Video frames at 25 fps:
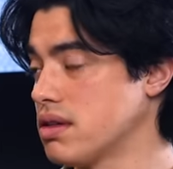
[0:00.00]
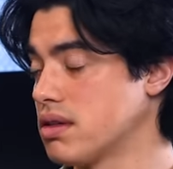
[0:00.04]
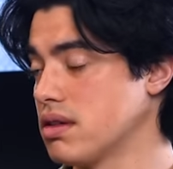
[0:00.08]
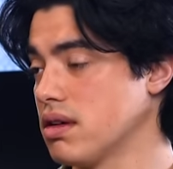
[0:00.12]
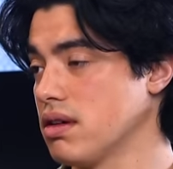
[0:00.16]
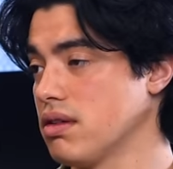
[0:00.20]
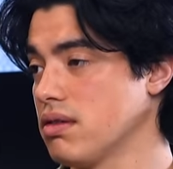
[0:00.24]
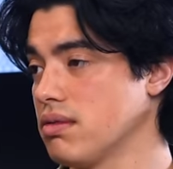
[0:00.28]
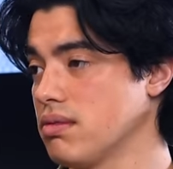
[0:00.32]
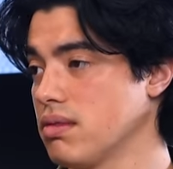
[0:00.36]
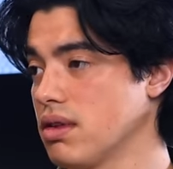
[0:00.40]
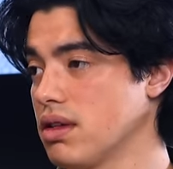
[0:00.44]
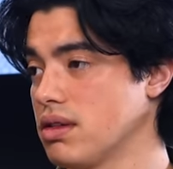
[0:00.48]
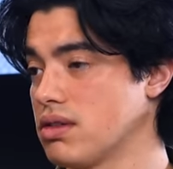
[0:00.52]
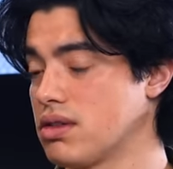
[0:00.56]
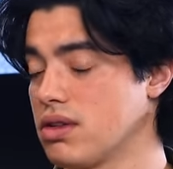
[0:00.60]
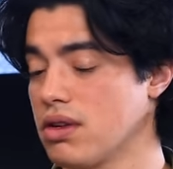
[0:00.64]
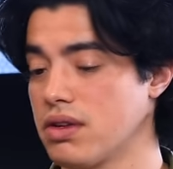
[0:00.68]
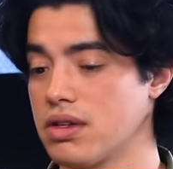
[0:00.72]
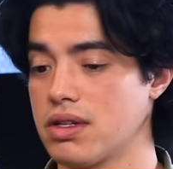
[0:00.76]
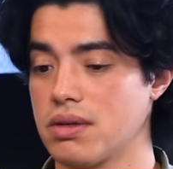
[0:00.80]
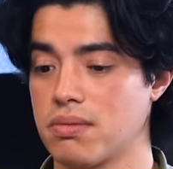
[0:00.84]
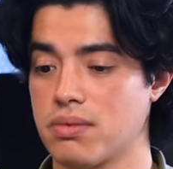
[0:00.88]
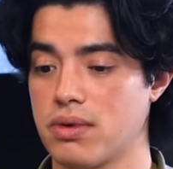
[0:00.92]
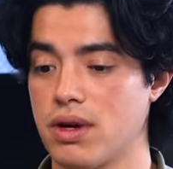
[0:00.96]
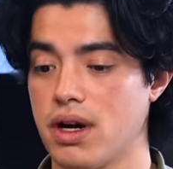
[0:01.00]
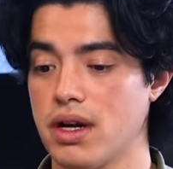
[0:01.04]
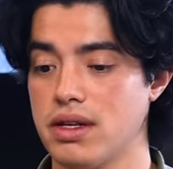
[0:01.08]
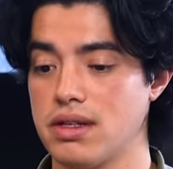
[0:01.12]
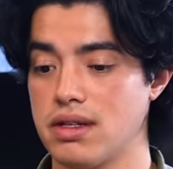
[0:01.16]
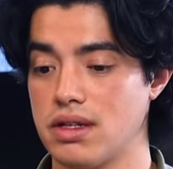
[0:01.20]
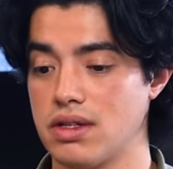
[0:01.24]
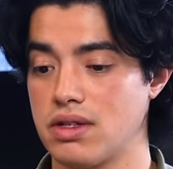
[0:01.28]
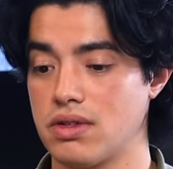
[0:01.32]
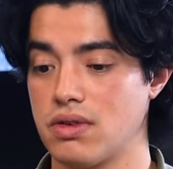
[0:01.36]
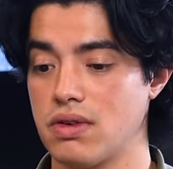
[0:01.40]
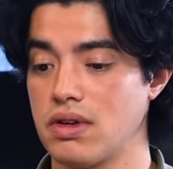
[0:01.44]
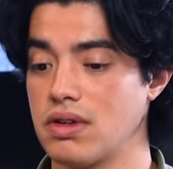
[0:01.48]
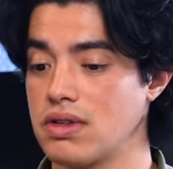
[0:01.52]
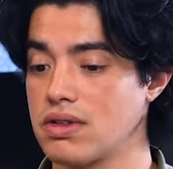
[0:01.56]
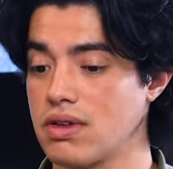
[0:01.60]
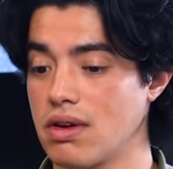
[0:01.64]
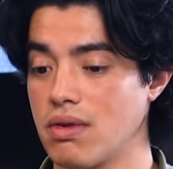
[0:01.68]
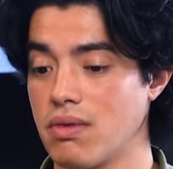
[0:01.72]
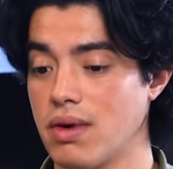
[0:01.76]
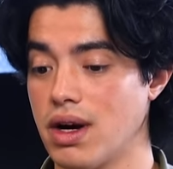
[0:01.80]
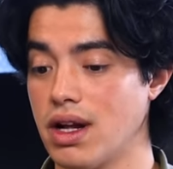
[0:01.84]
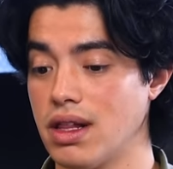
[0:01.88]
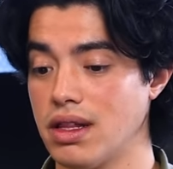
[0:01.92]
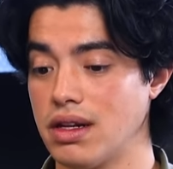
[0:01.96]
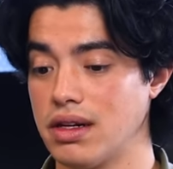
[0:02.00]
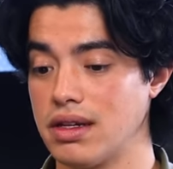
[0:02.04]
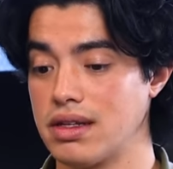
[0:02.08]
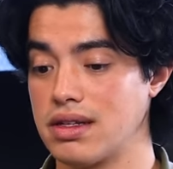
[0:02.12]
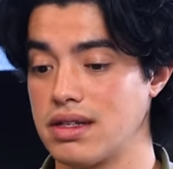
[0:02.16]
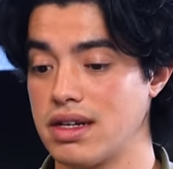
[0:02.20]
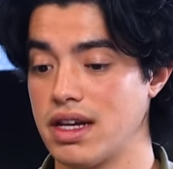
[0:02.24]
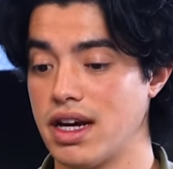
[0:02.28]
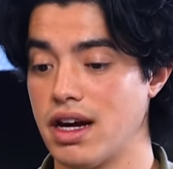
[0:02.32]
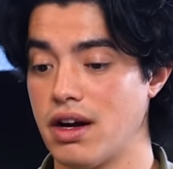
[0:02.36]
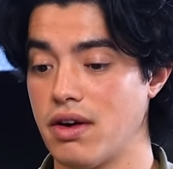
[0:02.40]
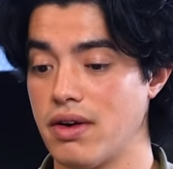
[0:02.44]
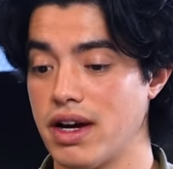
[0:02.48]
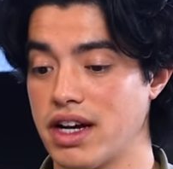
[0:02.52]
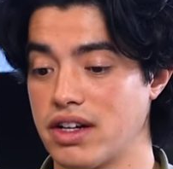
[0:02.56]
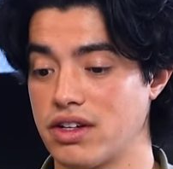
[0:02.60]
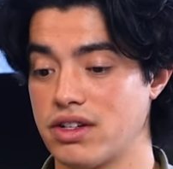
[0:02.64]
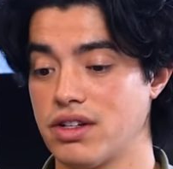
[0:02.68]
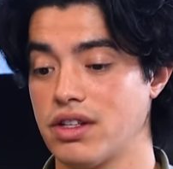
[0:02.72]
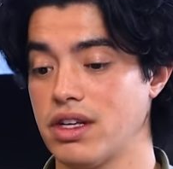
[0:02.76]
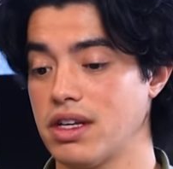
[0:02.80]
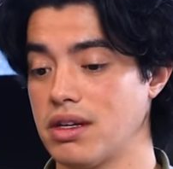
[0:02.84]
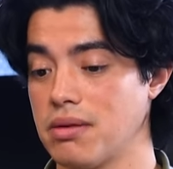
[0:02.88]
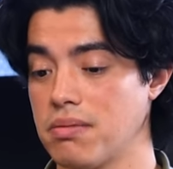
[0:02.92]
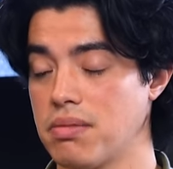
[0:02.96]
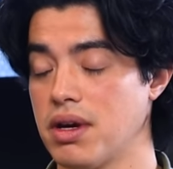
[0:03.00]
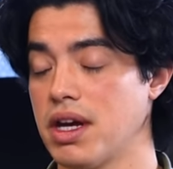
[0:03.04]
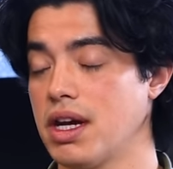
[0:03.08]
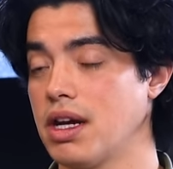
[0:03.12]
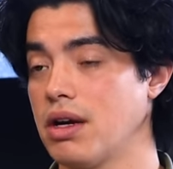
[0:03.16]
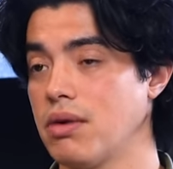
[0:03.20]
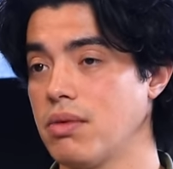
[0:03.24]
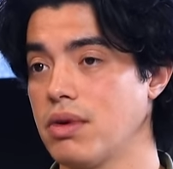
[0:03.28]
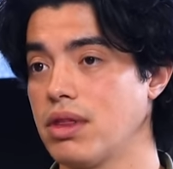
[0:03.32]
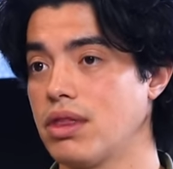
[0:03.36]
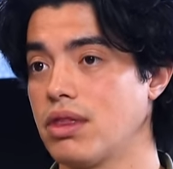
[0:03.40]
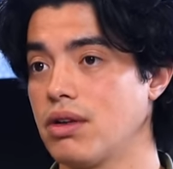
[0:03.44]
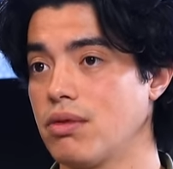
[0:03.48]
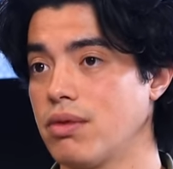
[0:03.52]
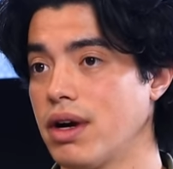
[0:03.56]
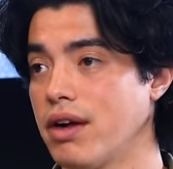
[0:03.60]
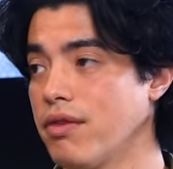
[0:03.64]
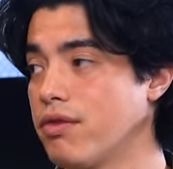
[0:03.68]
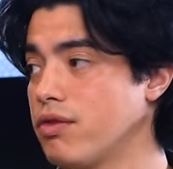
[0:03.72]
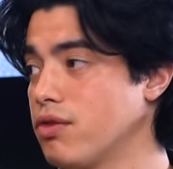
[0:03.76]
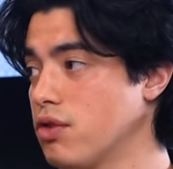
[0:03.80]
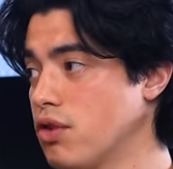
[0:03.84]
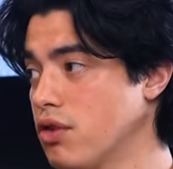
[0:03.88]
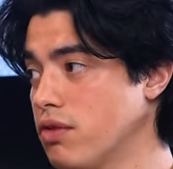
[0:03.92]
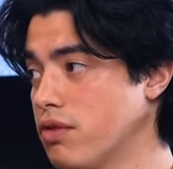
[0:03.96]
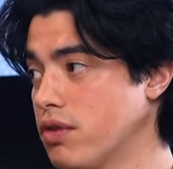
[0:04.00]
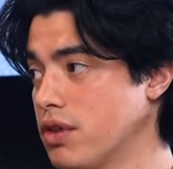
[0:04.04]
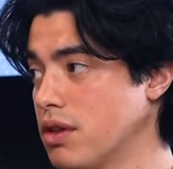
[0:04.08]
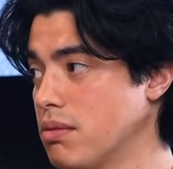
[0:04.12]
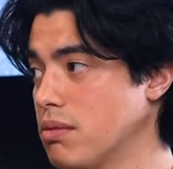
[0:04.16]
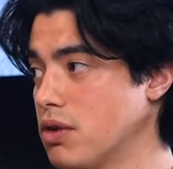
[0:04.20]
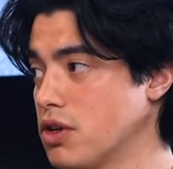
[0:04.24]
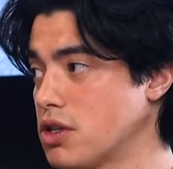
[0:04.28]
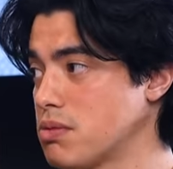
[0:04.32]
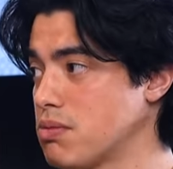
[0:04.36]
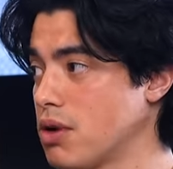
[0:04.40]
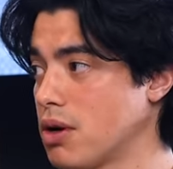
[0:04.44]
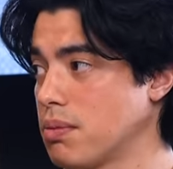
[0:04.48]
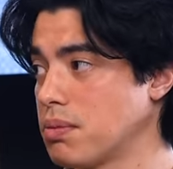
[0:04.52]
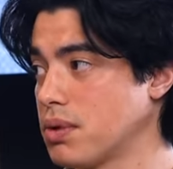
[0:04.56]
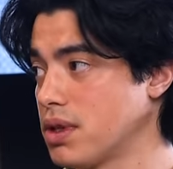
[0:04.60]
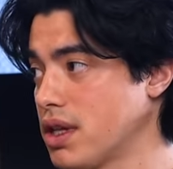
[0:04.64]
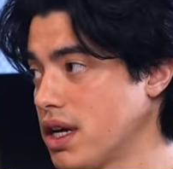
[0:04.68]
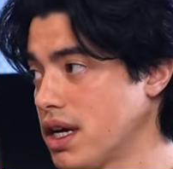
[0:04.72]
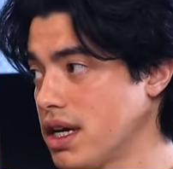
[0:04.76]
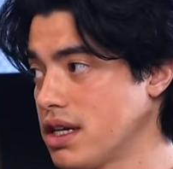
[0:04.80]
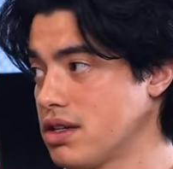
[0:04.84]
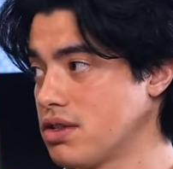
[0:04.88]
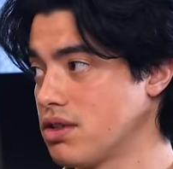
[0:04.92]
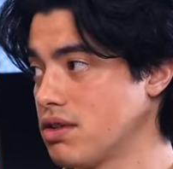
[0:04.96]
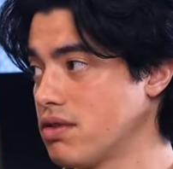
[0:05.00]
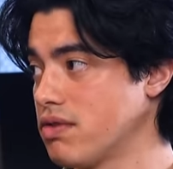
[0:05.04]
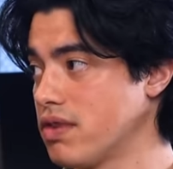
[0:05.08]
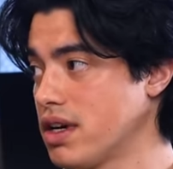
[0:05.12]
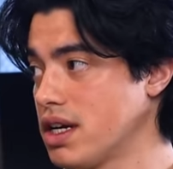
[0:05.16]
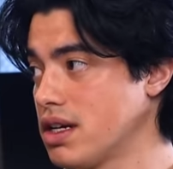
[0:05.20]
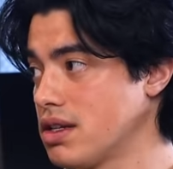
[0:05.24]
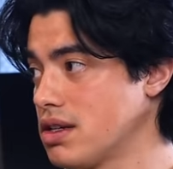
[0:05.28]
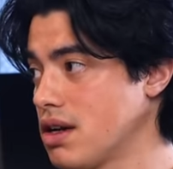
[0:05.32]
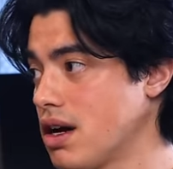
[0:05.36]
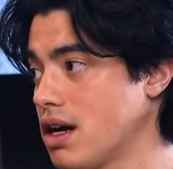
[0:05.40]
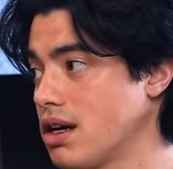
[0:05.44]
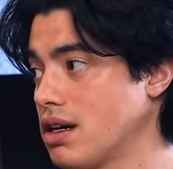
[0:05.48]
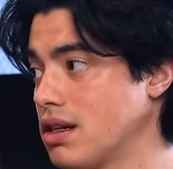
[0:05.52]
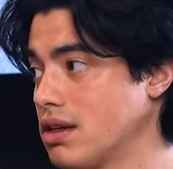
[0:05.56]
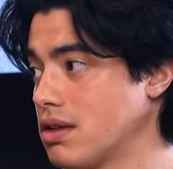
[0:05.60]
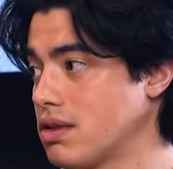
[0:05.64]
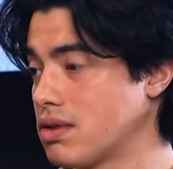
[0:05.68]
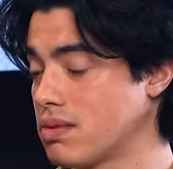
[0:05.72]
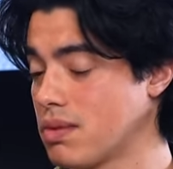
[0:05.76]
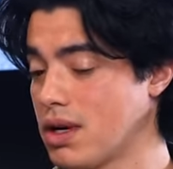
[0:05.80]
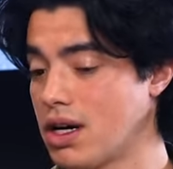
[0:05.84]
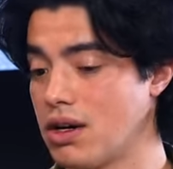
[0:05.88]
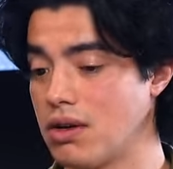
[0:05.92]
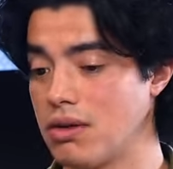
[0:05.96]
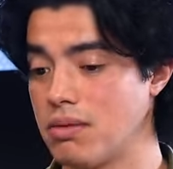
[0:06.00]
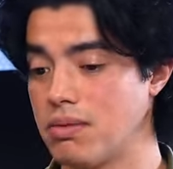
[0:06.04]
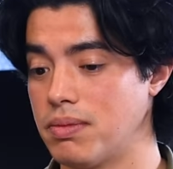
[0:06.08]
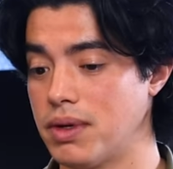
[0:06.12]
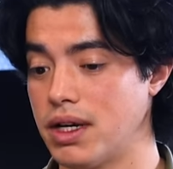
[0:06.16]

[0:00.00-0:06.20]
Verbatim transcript: So it's no surprise that it's doing so well, and it's now actually competing with the RAV four for the most popular S U V title as well.